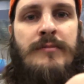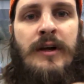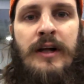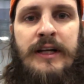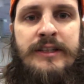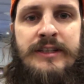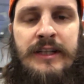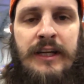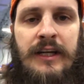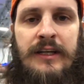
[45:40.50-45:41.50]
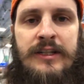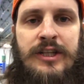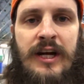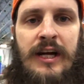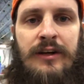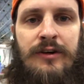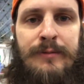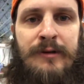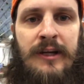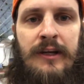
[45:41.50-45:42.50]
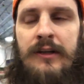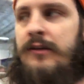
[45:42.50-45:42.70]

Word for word: Glad to see you in the chat, Kripke.